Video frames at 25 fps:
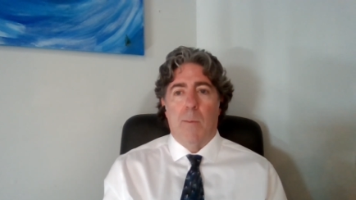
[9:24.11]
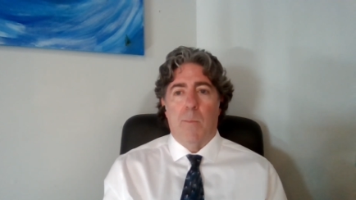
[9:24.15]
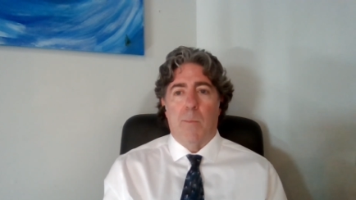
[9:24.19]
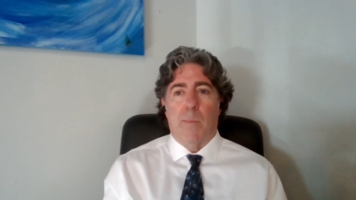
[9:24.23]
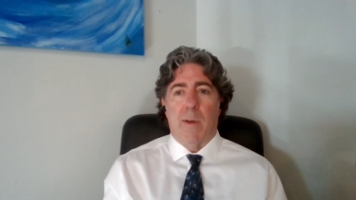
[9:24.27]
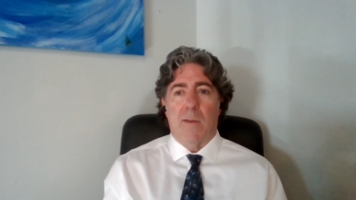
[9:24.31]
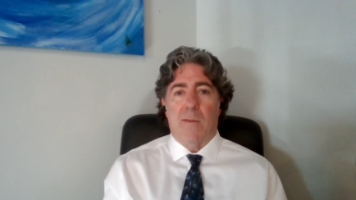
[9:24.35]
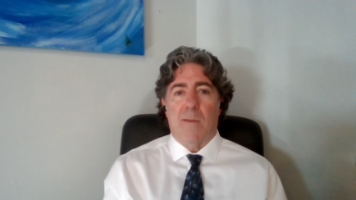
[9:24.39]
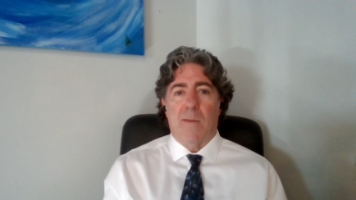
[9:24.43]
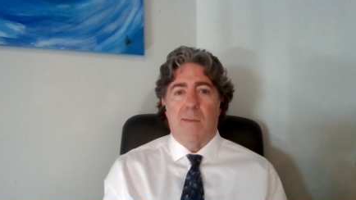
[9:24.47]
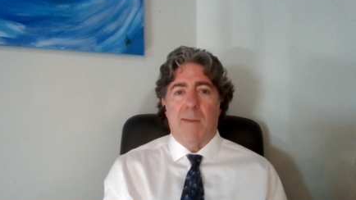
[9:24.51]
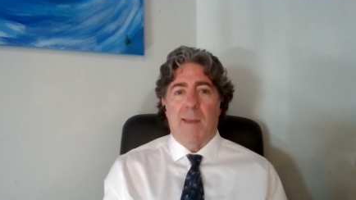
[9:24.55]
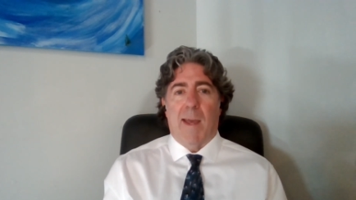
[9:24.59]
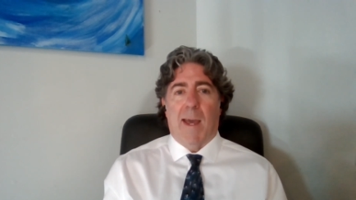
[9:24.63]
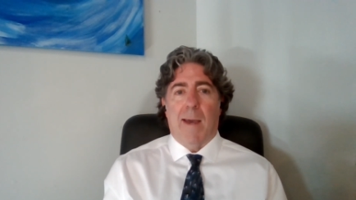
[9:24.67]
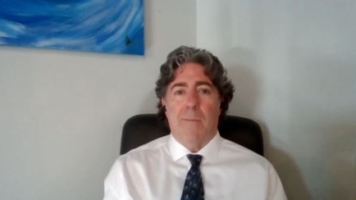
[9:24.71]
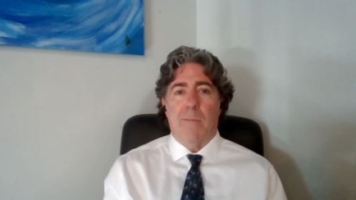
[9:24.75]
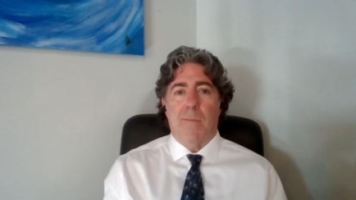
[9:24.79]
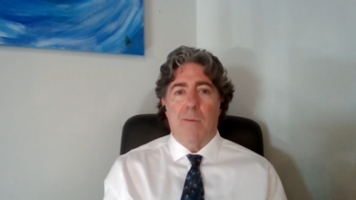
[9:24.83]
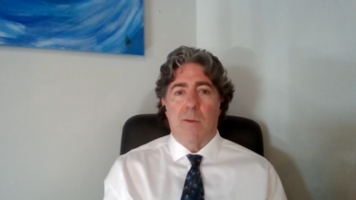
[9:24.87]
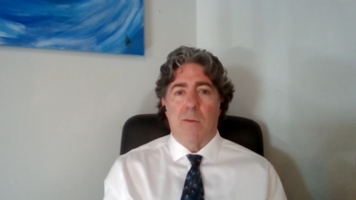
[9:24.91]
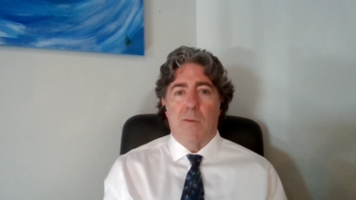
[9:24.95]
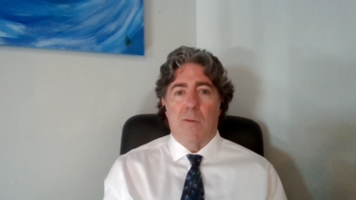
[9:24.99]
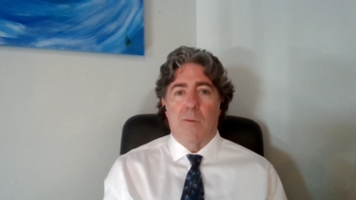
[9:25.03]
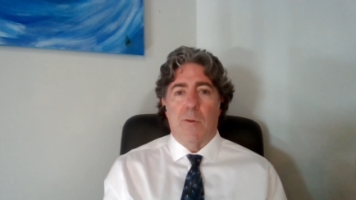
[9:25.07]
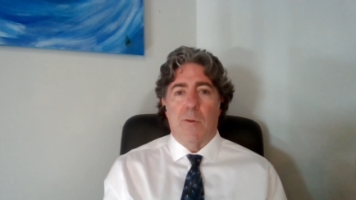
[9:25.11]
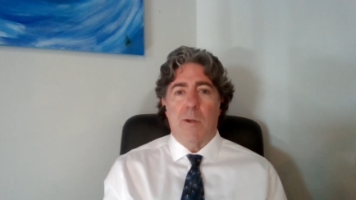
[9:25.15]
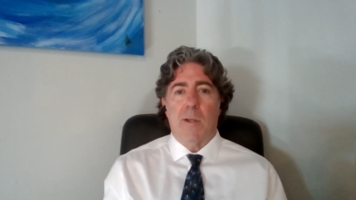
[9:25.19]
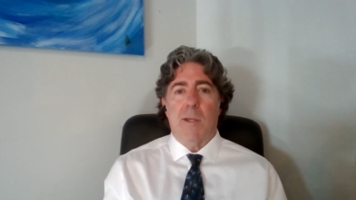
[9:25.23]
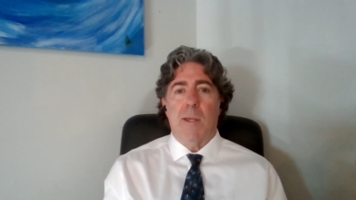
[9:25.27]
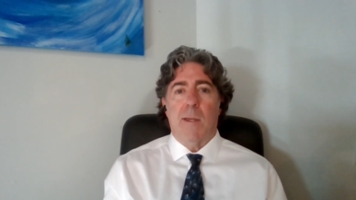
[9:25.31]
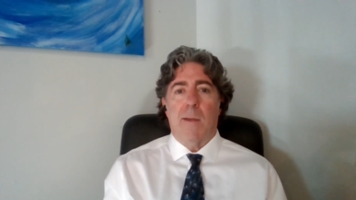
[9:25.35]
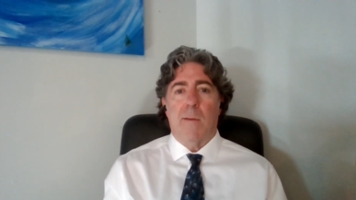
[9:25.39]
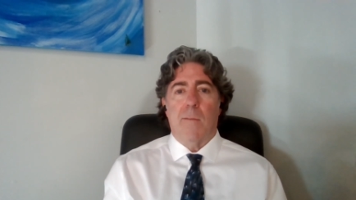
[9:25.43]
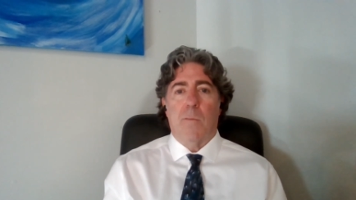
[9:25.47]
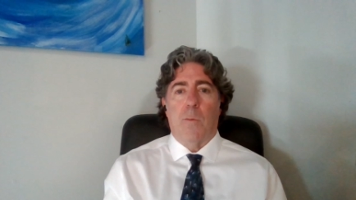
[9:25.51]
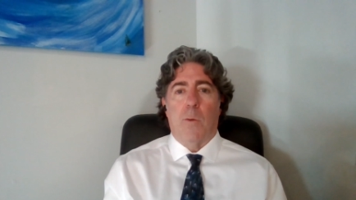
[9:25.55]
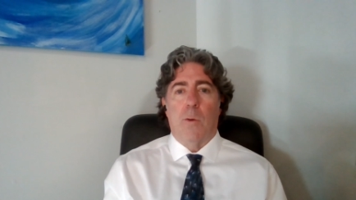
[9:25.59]
but staff is
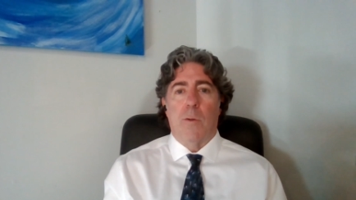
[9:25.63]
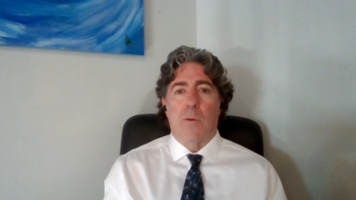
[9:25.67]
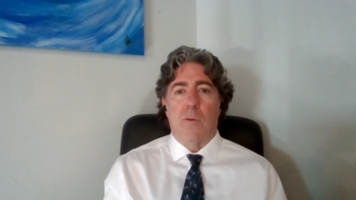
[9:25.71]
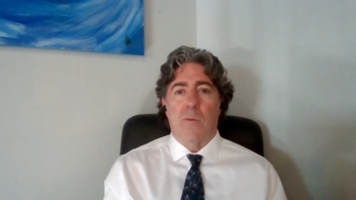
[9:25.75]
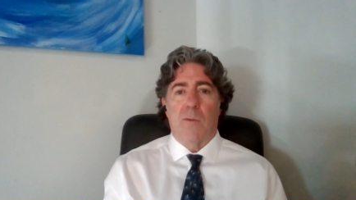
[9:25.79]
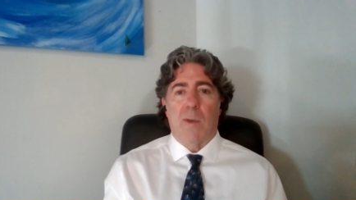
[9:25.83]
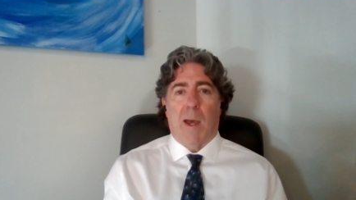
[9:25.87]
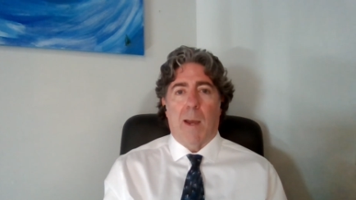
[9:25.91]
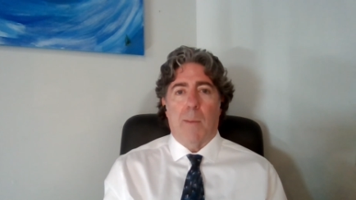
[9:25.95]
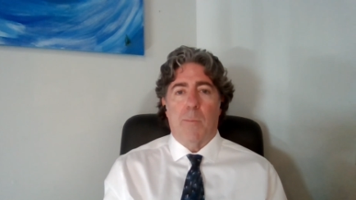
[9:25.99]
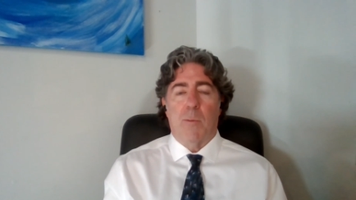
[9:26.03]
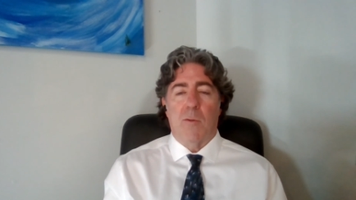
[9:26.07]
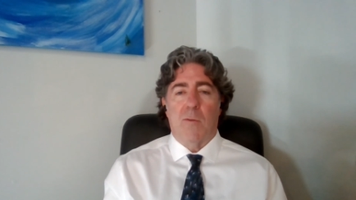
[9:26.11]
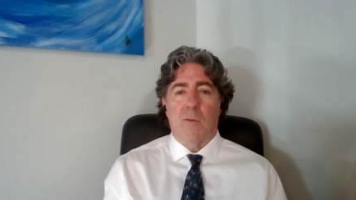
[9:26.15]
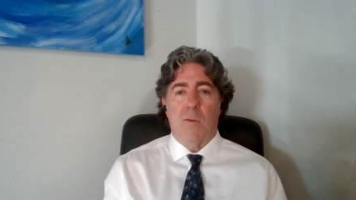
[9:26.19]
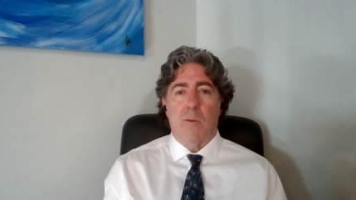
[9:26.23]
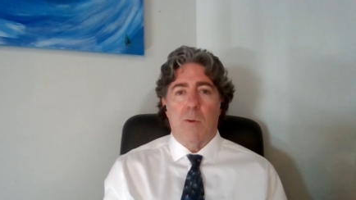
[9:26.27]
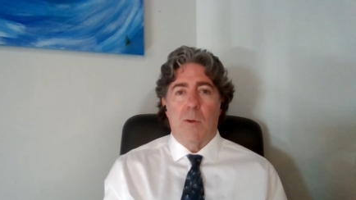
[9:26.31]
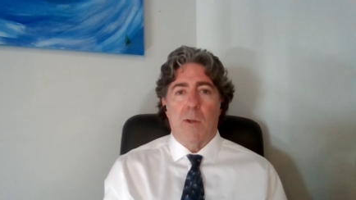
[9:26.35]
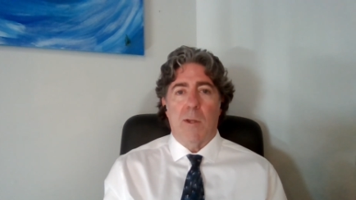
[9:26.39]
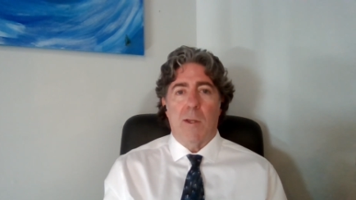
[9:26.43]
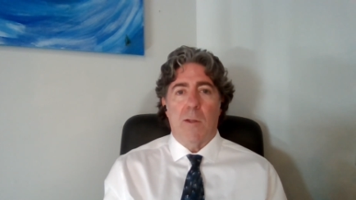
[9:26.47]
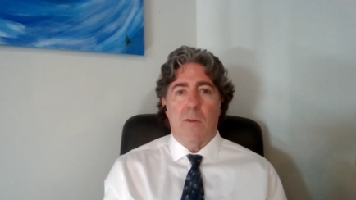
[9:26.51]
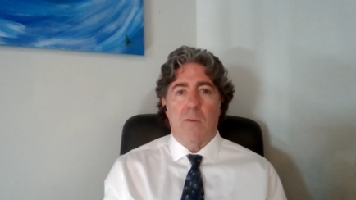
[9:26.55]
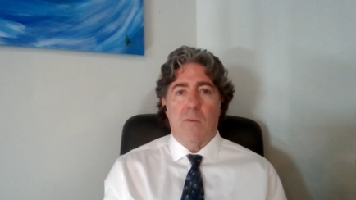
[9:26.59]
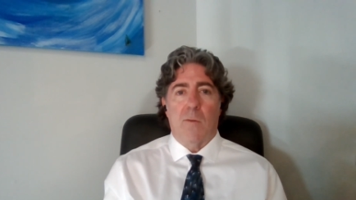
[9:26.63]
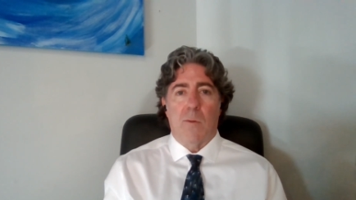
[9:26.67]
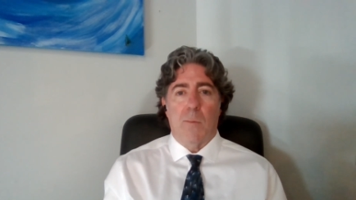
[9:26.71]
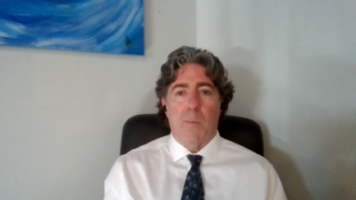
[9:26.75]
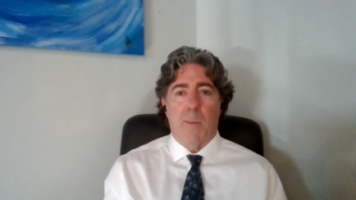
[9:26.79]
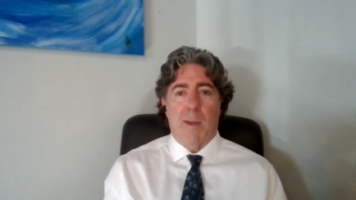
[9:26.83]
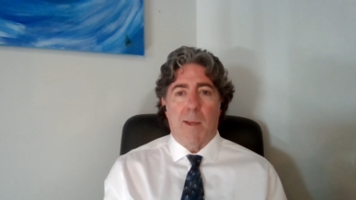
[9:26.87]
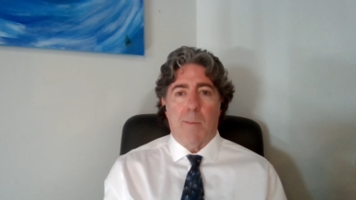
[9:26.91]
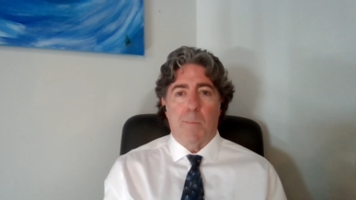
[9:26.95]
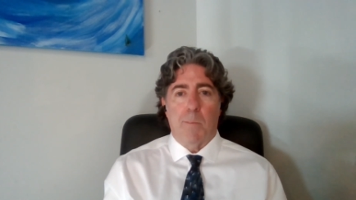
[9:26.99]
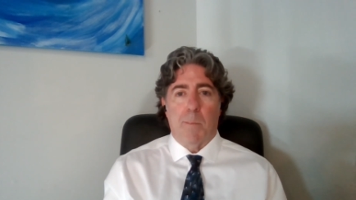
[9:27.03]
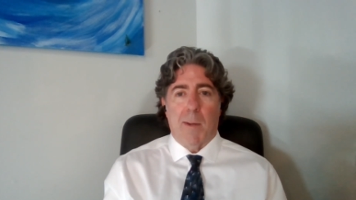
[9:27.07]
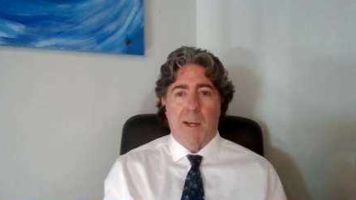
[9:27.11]
looking for those opportunities to
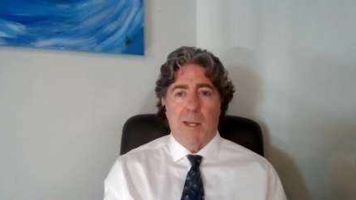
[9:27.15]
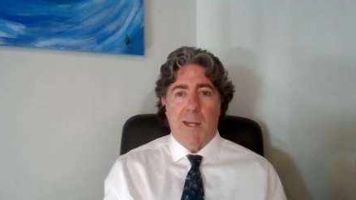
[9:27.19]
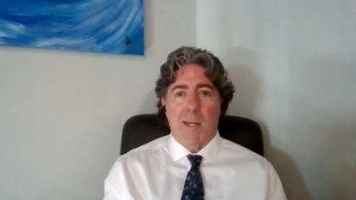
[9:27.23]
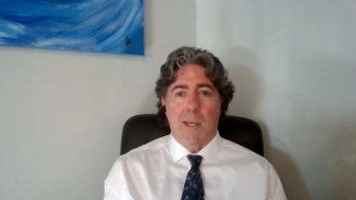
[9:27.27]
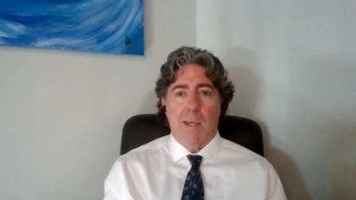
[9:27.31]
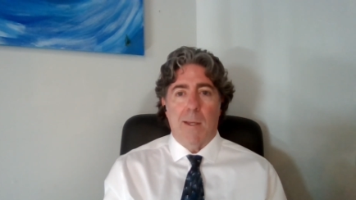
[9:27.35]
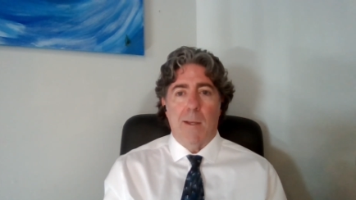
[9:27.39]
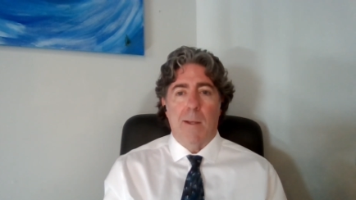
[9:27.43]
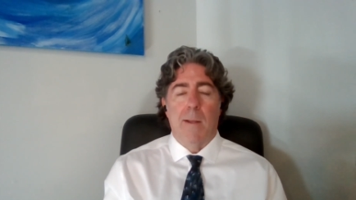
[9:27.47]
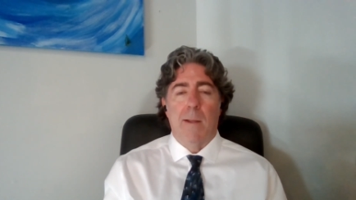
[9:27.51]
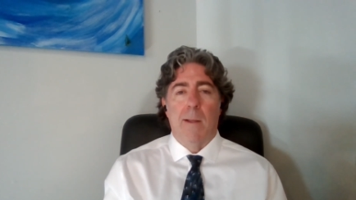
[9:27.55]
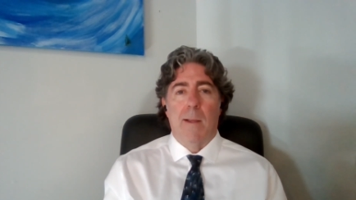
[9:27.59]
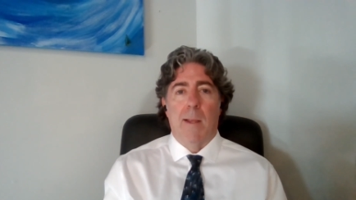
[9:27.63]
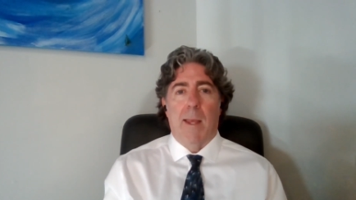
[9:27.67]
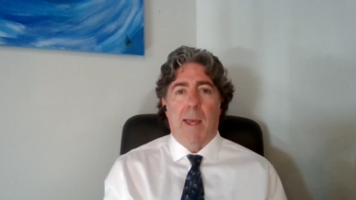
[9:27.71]
make money,